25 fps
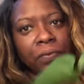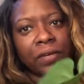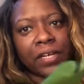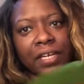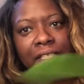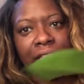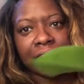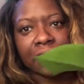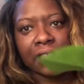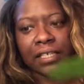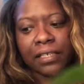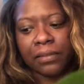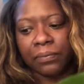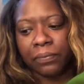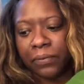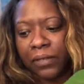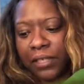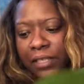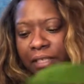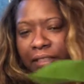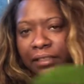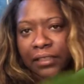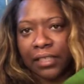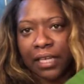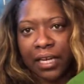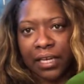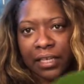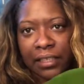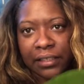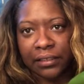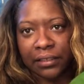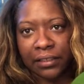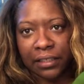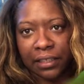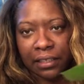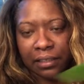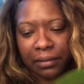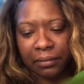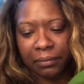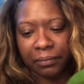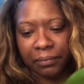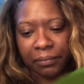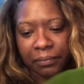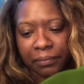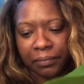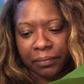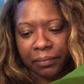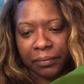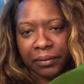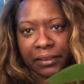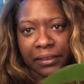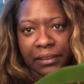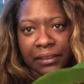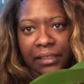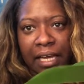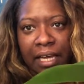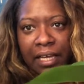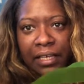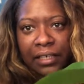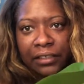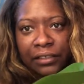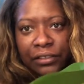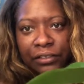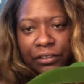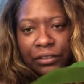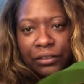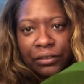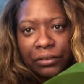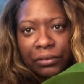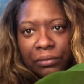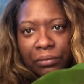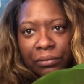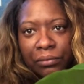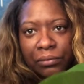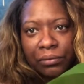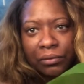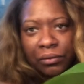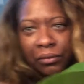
what I did was I decided to